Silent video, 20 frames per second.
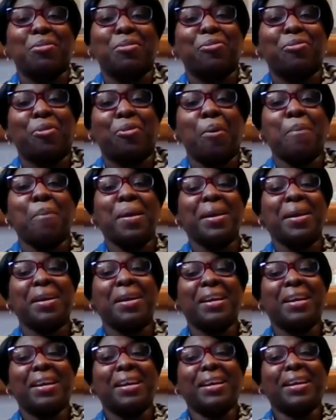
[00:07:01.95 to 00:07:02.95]
from,
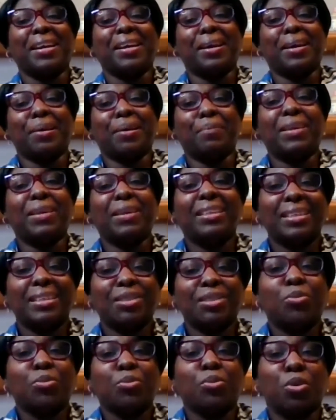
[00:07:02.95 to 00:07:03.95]
a
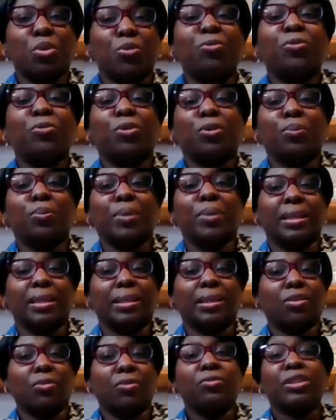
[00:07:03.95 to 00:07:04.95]
little more formal and
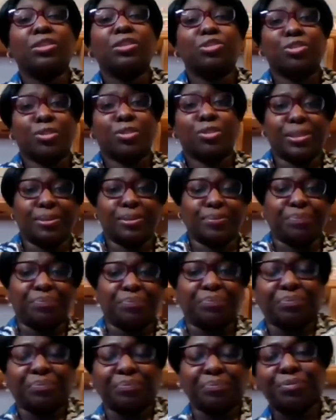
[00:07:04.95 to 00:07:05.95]
conventional.
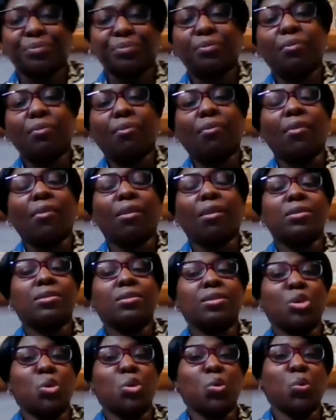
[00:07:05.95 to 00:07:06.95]

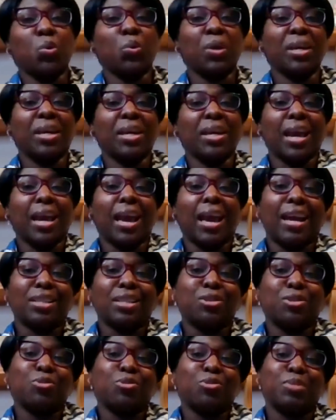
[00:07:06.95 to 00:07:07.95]
So I had
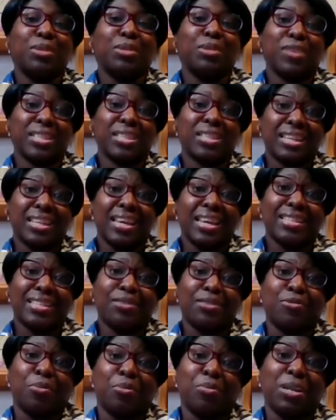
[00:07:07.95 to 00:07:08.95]
to do believers class
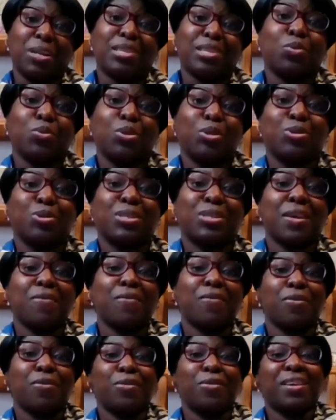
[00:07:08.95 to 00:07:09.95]
from class 1 to
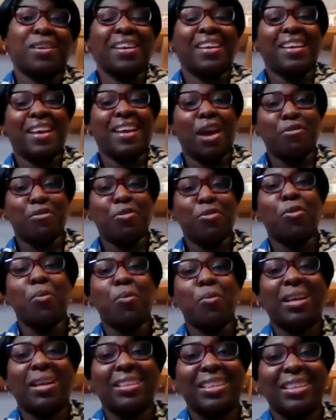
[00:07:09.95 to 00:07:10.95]
7, have a
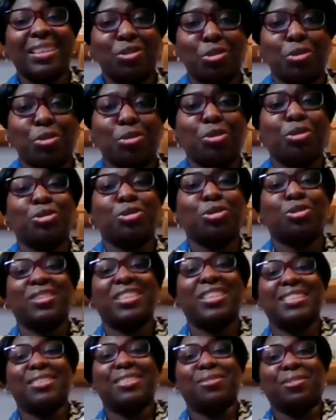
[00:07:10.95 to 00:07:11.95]
formal introduction
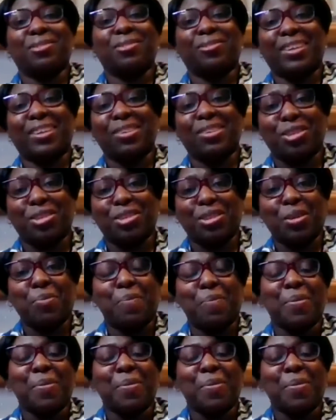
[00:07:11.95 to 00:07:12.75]
into the fellowship.